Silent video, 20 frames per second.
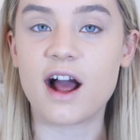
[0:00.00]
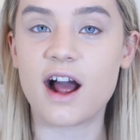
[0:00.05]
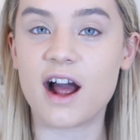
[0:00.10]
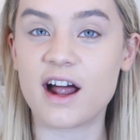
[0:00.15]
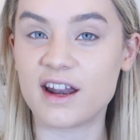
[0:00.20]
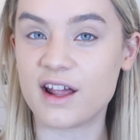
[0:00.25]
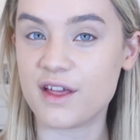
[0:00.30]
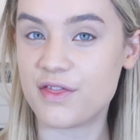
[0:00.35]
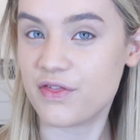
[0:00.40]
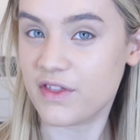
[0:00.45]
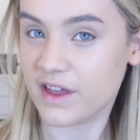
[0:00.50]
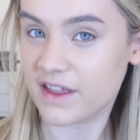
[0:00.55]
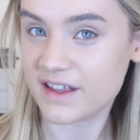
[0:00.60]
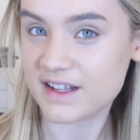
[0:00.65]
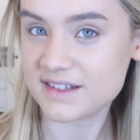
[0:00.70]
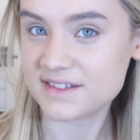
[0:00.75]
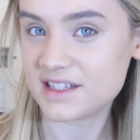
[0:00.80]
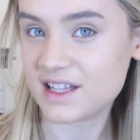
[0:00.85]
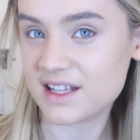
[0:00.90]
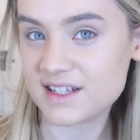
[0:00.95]
And I think
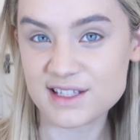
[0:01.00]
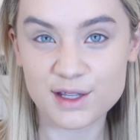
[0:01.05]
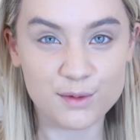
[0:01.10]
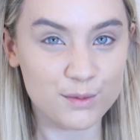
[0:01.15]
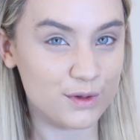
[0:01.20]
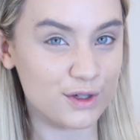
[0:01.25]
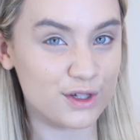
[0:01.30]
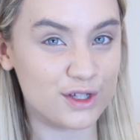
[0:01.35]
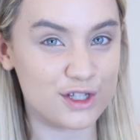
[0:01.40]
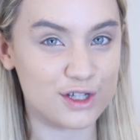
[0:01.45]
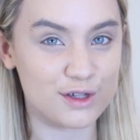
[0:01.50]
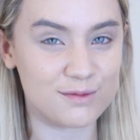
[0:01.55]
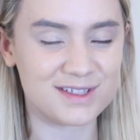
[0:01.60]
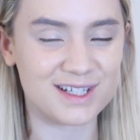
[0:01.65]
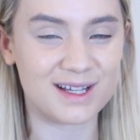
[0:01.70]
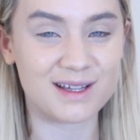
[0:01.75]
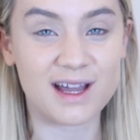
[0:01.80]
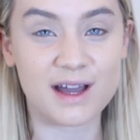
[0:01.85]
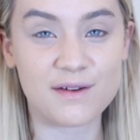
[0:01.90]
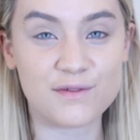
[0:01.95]
that's the last set we're going to do, because
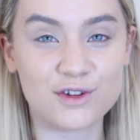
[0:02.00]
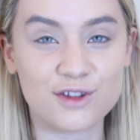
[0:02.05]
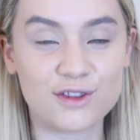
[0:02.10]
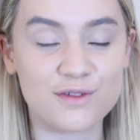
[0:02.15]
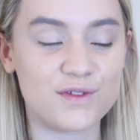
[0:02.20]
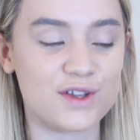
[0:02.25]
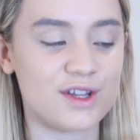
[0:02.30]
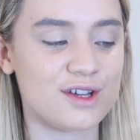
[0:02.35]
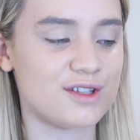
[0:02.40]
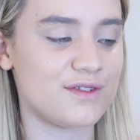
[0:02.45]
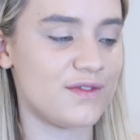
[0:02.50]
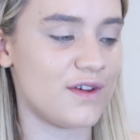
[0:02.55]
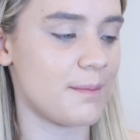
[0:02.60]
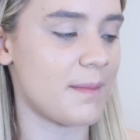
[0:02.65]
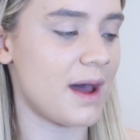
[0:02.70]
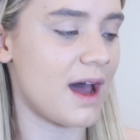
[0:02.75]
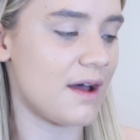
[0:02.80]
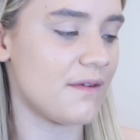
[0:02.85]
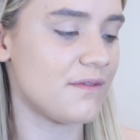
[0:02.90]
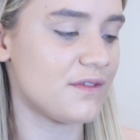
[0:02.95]
I have another video to film
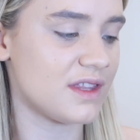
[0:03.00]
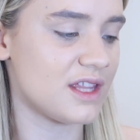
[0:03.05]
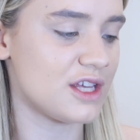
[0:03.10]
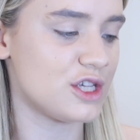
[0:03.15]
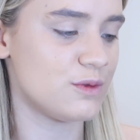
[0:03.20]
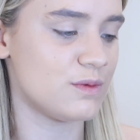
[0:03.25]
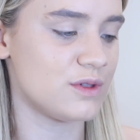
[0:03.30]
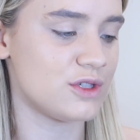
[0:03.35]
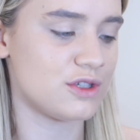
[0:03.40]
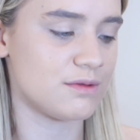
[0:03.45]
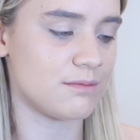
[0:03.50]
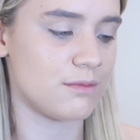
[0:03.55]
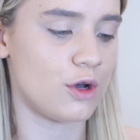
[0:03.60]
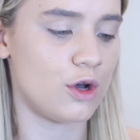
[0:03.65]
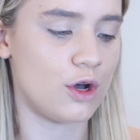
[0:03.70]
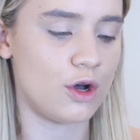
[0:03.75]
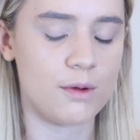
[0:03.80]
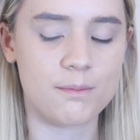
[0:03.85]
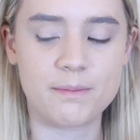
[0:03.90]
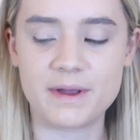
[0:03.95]
after this with some
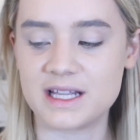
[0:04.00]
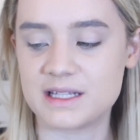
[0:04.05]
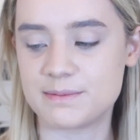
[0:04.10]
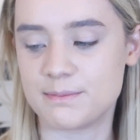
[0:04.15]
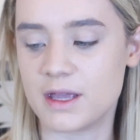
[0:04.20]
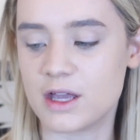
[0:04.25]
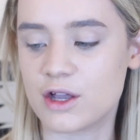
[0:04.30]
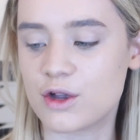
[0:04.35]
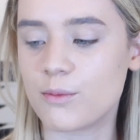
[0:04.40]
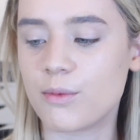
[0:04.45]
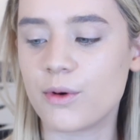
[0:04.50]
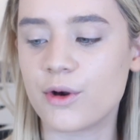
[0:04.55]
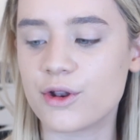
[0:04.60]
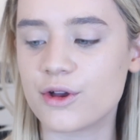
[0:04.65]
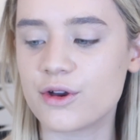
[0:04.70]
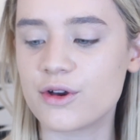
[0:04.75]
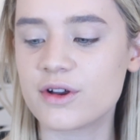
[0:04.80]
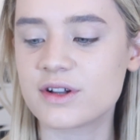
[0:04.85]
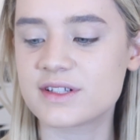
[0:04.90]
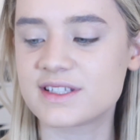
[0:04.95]
more base makeup
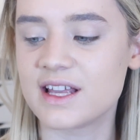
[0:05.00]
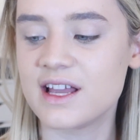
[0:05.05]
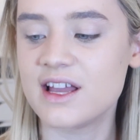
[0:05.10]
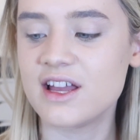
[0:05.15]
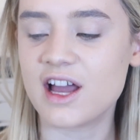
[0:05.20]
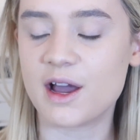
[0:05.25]
products.